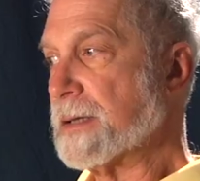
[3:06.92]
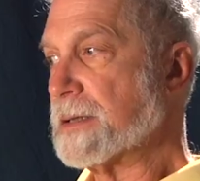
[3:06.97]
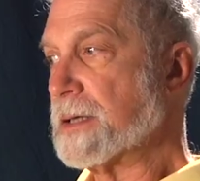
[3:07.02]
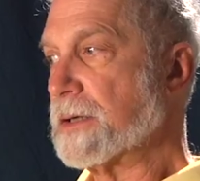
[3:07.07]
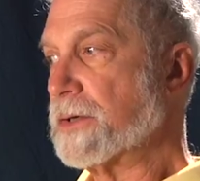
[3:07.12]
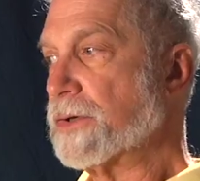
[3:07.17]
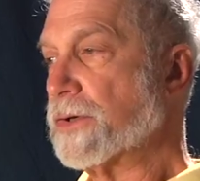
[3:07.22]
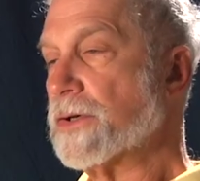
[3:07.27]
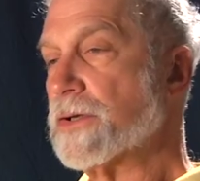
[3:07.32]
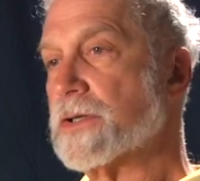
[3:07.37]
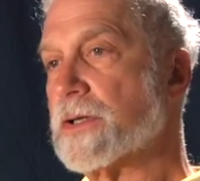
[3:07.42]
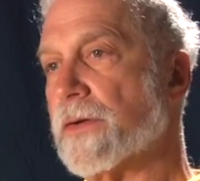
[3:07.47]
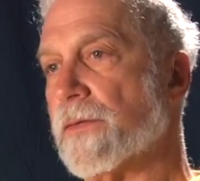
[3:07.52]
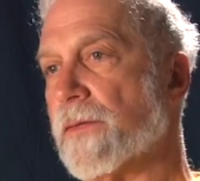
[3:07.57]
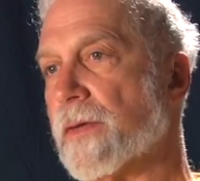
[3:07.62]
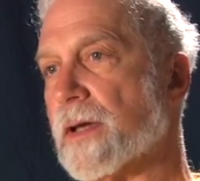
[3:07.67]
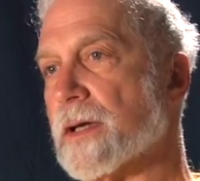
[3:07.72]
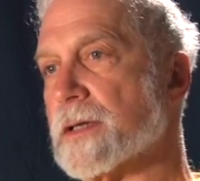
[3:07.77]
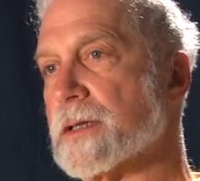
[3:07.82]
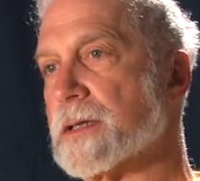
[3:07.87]
is
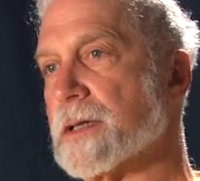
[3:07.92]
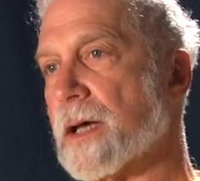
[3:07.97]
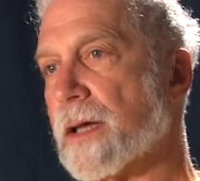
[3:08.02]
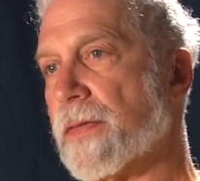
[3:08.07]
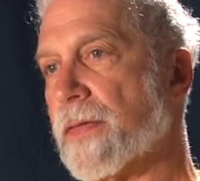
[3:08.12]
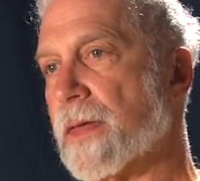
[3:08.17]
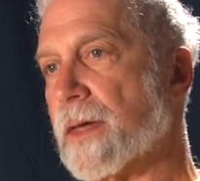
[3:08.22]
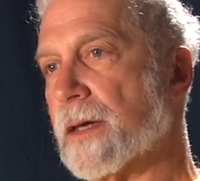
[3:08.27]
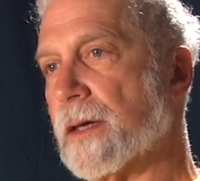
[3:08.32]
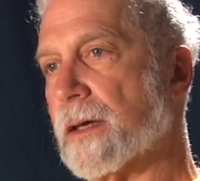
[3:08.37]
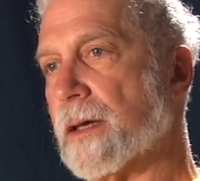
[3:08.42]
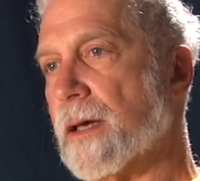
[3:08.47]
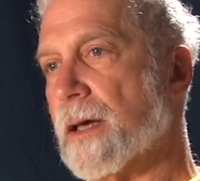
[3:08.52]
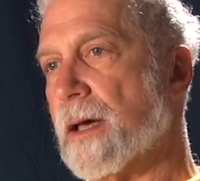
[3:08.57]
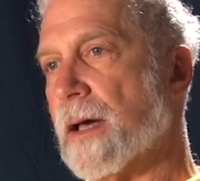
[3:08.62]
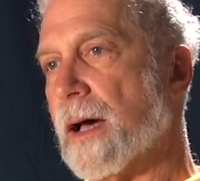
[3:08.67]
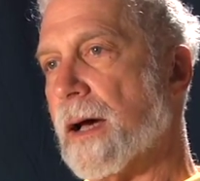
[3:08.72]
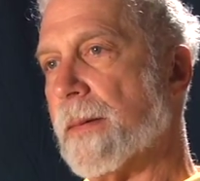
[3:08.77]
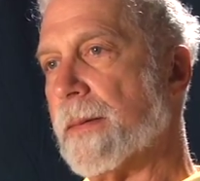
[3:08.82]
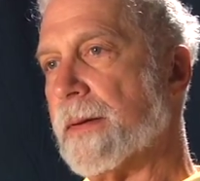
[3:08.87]
inclusiveness. I think,
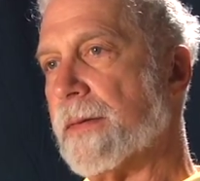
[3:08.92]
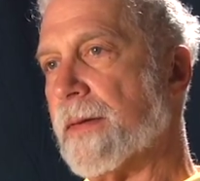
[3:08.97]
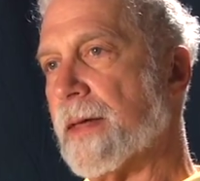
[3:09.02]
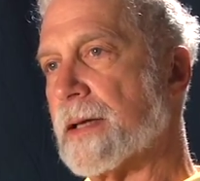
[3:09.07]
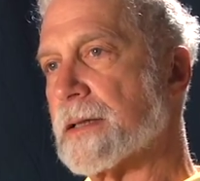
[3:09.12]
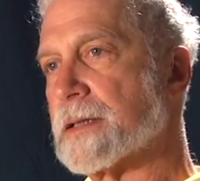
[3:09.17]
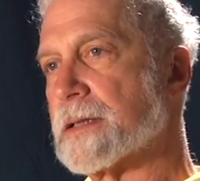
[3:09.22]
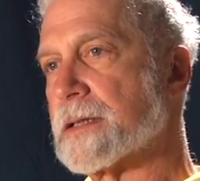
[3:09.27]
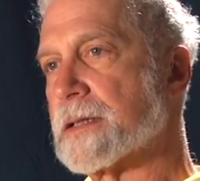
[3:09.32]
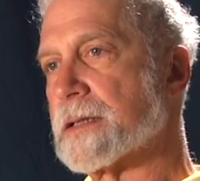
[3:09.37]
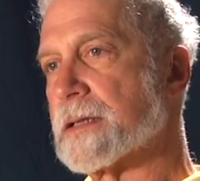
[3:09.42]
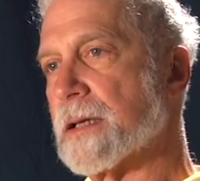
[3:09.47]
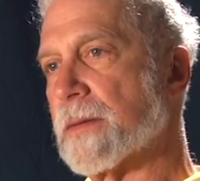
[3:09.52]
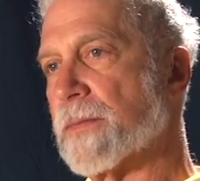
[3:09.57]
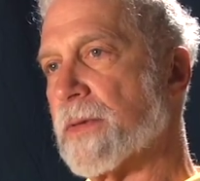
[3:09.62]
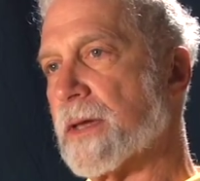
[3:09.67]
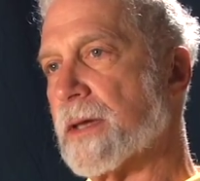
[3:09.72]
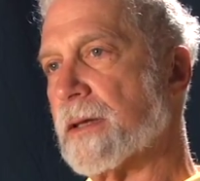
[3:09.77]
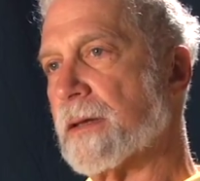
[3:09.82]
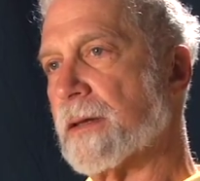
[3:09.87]
I mean, that's
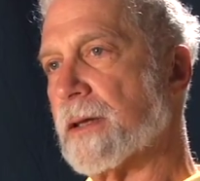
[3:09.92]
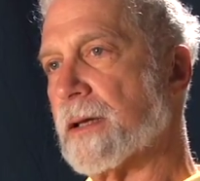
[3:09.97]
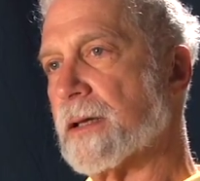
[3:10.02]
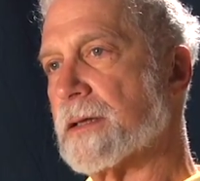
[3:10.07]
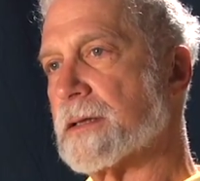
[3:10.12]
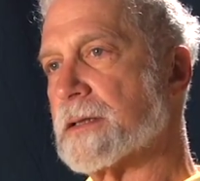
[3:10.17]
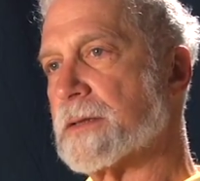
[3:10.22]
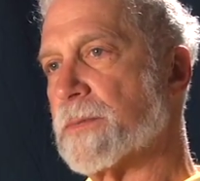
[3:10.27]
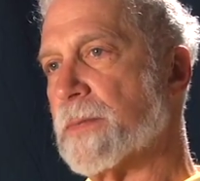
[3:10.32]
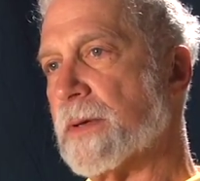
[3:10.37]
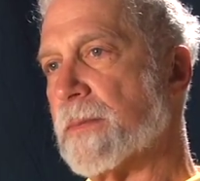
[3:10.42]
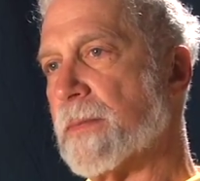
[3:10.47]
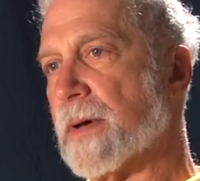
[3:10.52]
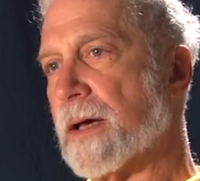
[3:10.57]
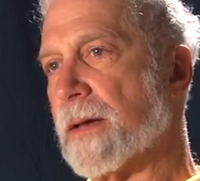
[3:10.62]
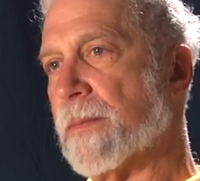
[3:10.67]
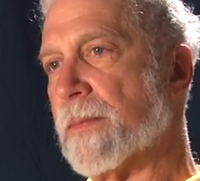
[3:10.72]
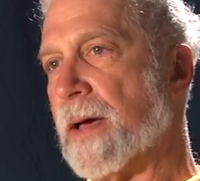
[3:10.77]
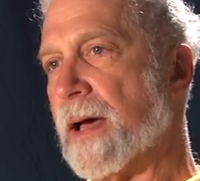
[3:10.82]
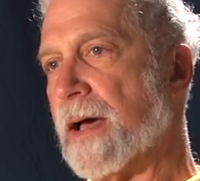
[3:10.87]
something that's been
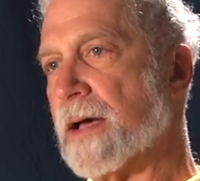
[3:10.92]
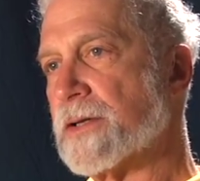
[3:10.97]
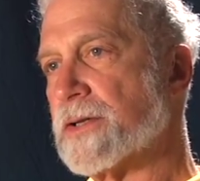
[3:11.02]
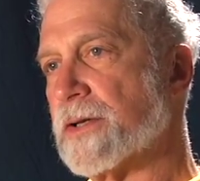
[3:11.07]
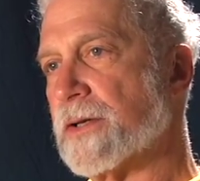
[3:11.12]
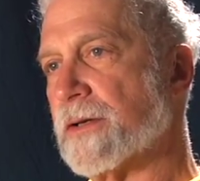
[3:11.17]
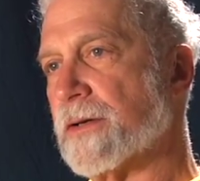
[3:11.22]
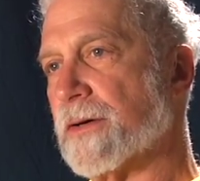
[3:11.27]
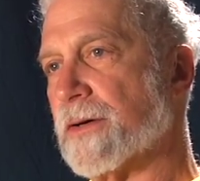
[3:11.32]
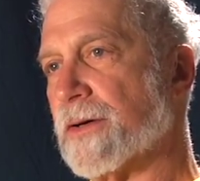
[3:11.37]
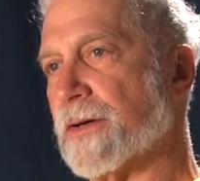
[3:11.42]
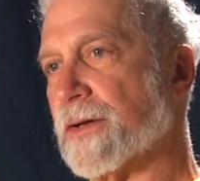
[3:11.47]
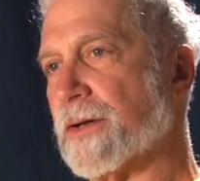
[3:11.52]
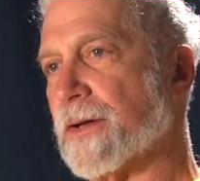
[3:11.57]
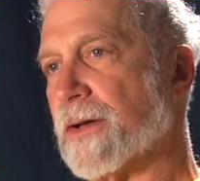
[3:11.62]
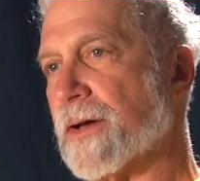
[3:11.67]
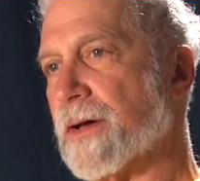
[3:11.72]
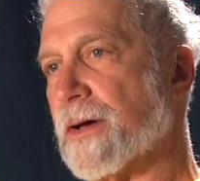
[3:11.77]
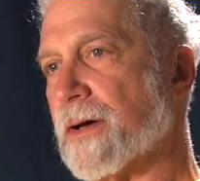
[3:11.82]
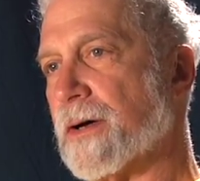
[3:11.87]
my passion all
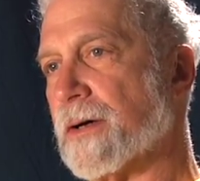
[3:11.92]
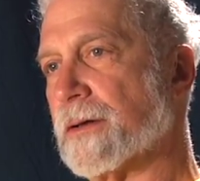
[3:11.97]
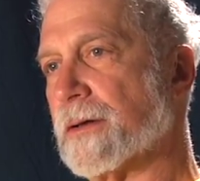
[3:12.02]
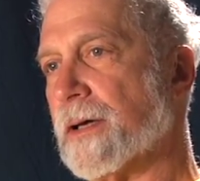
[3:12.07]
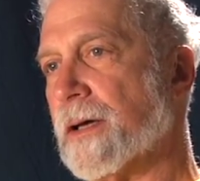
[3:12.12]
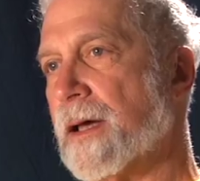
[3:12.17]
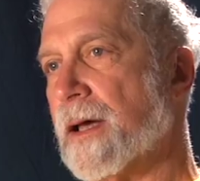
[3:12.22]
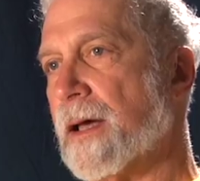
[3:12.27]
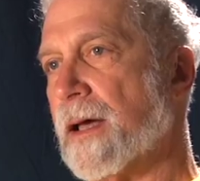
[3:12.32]
along.